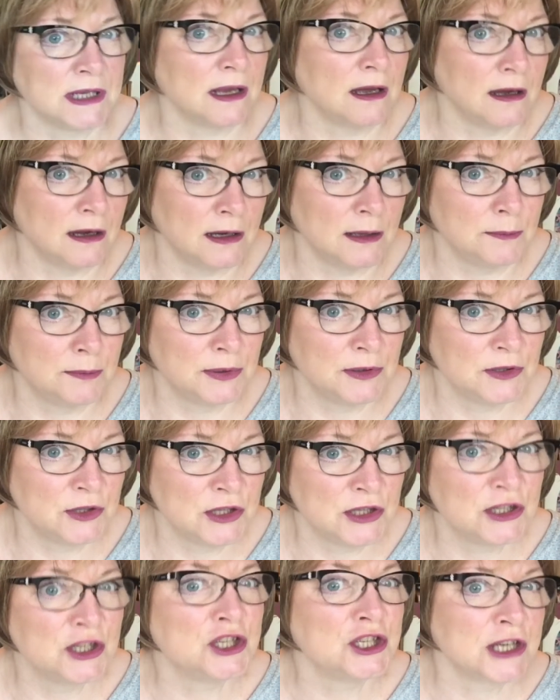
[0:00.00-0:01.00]
it up,
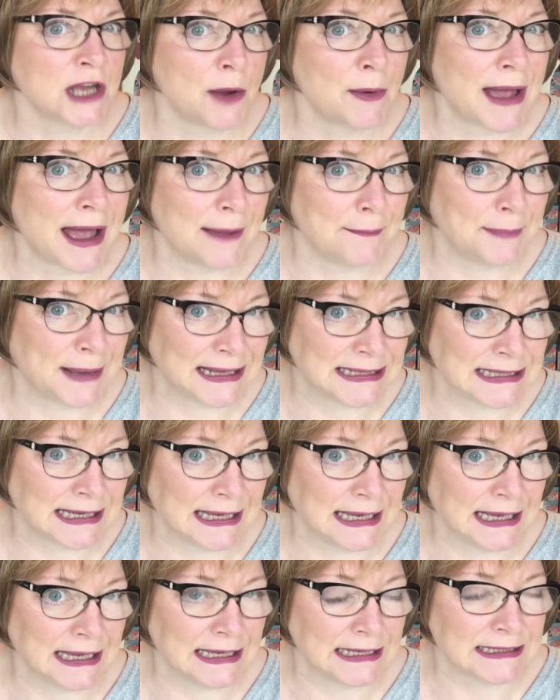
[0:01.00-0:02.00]
just to show how bad
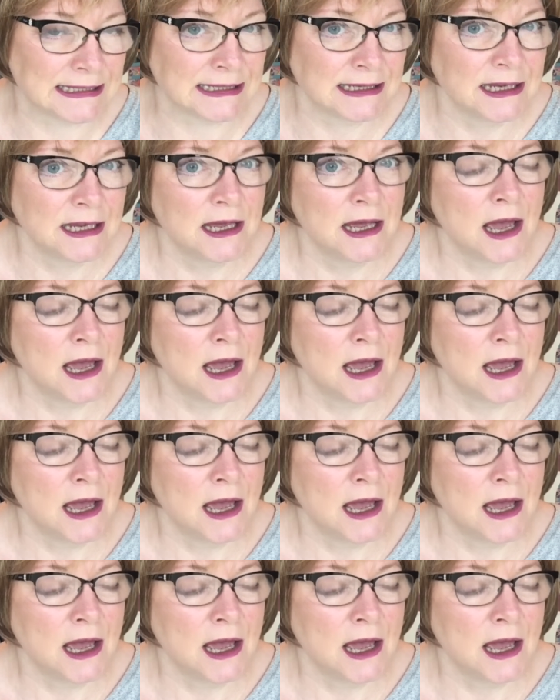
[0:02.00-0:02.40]
it is.